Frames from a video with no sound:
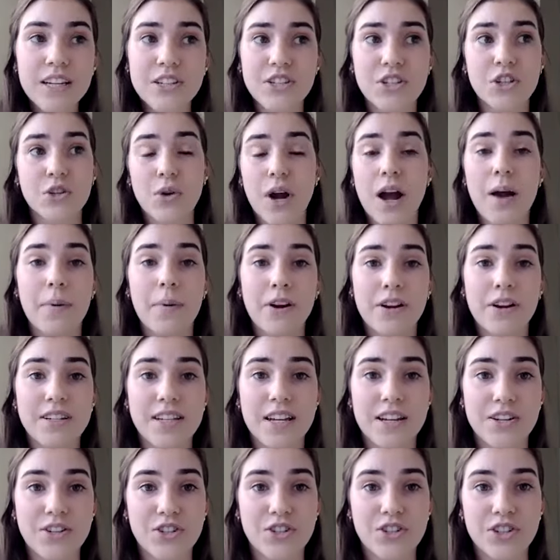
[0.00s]
to grab our
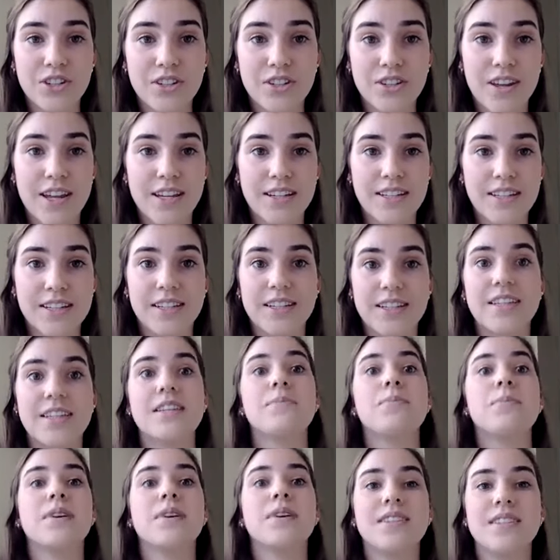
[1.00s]
attention and to
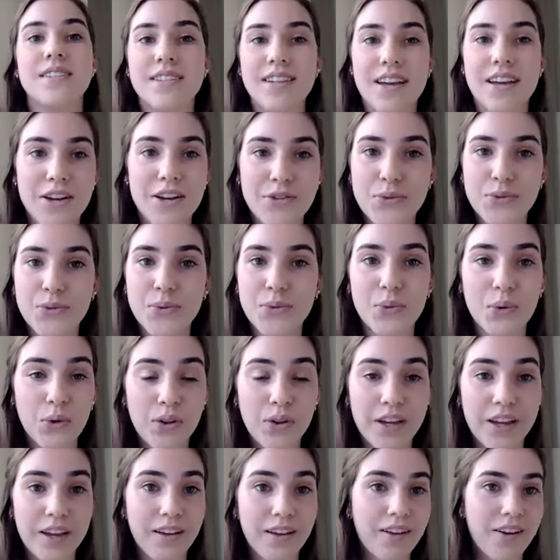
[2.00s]
keep us
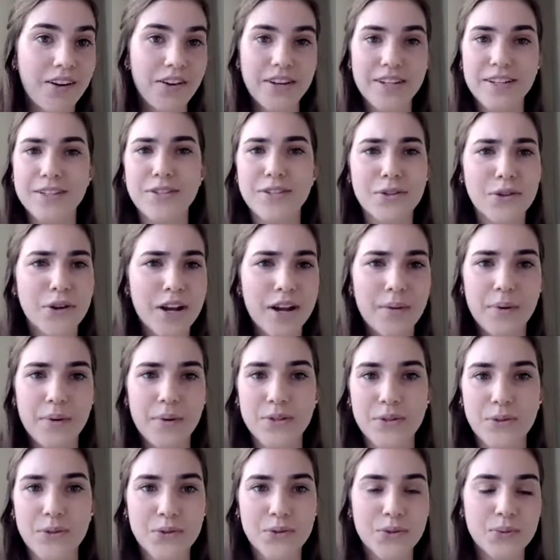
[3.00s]
scrolling on Instagram, on
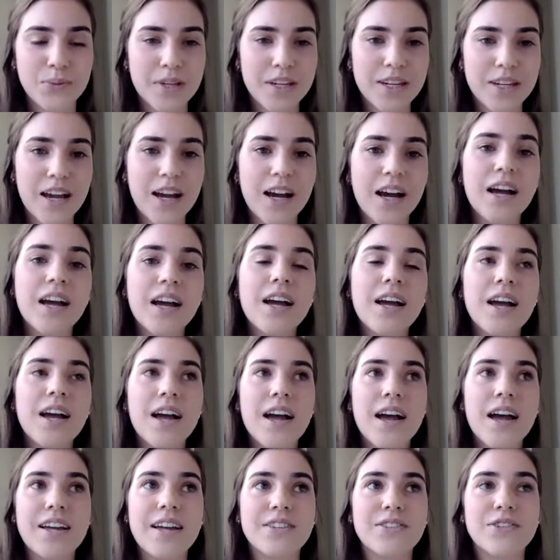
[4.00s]
social media.
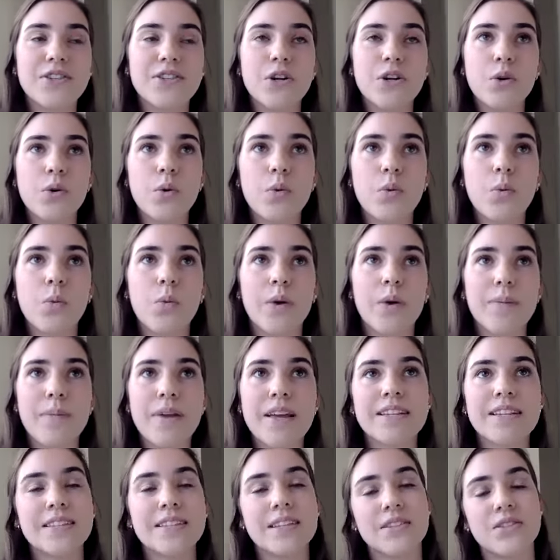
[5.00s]
And so it
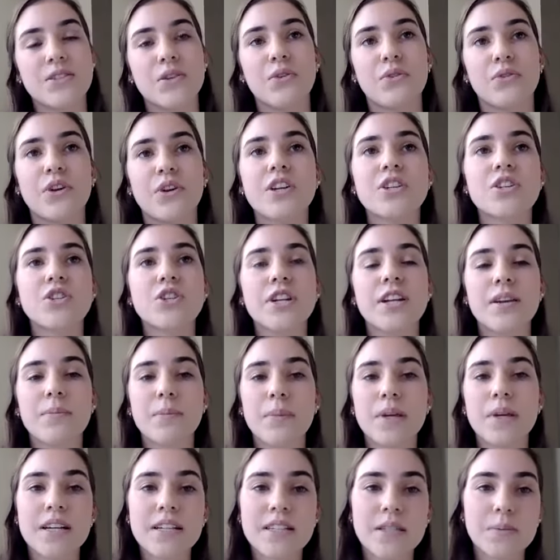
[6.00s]
makes it so frustrating
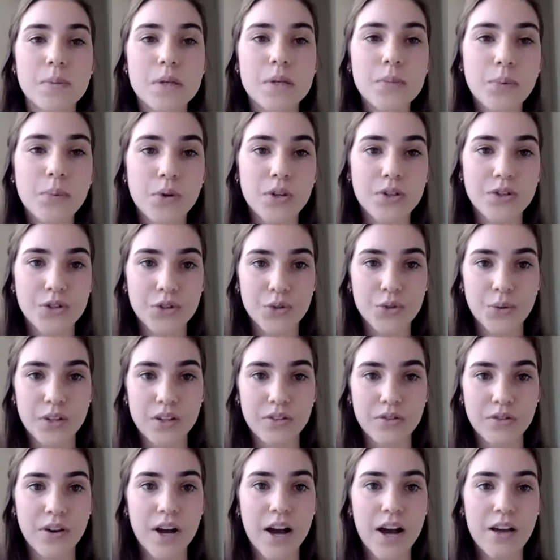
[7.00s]
because people under
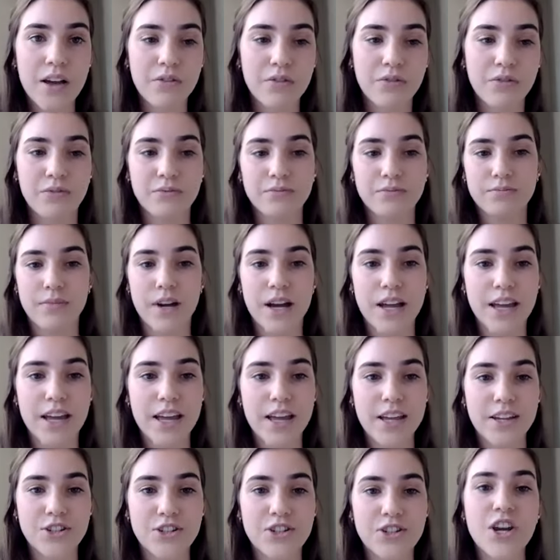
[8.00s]
25, my
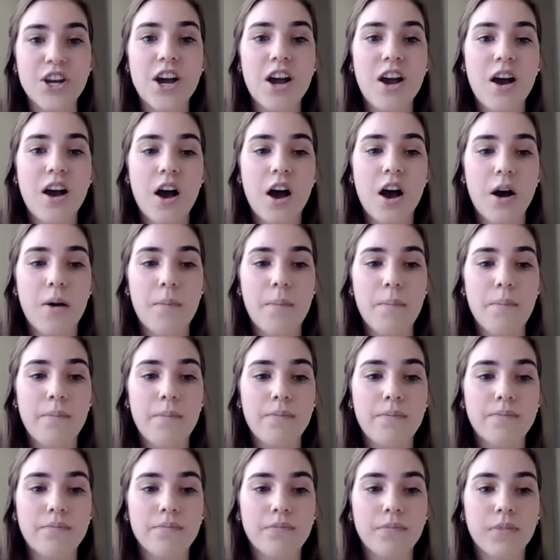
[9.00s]
age,
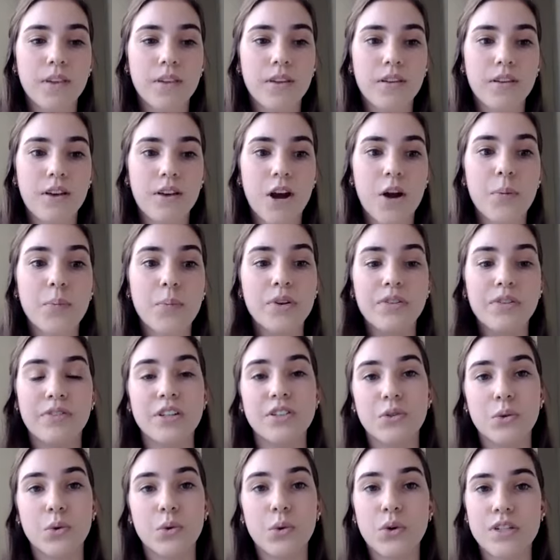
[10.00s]
our
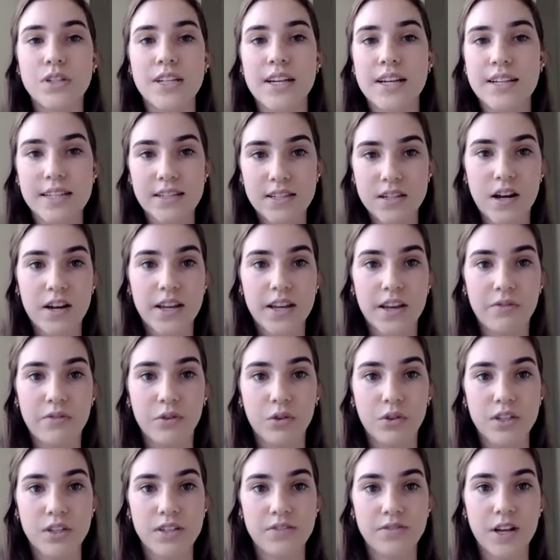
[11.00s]
prefrontal cortex is not yet
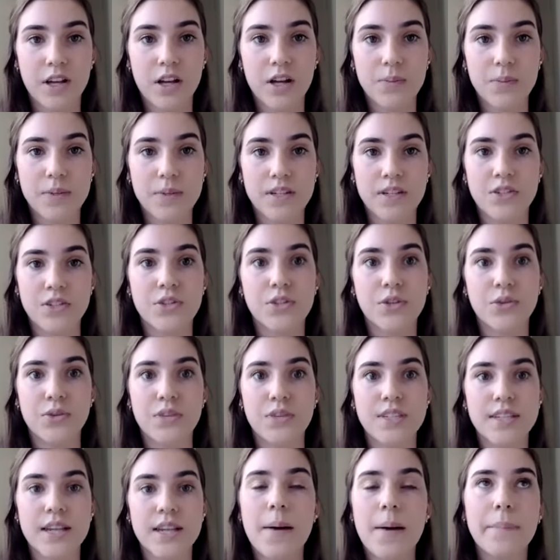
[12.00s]
fully developed. And so
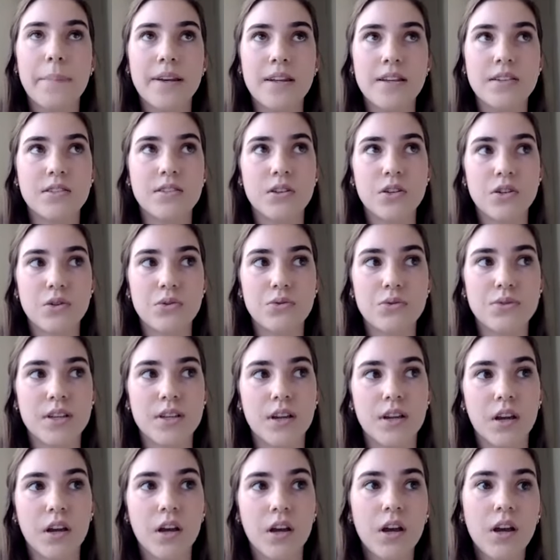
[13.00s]
these companies are
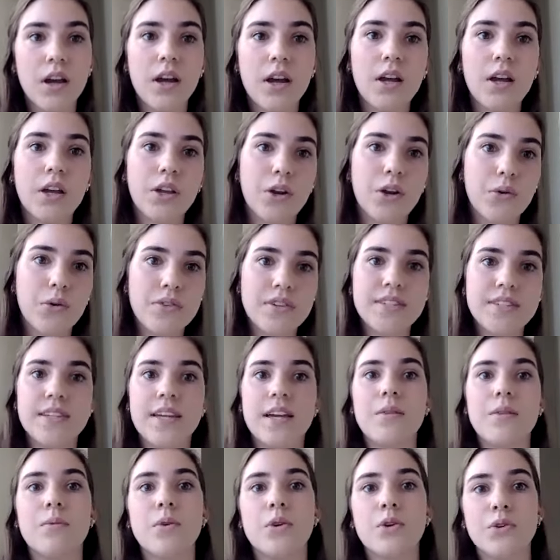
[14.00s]
using, the same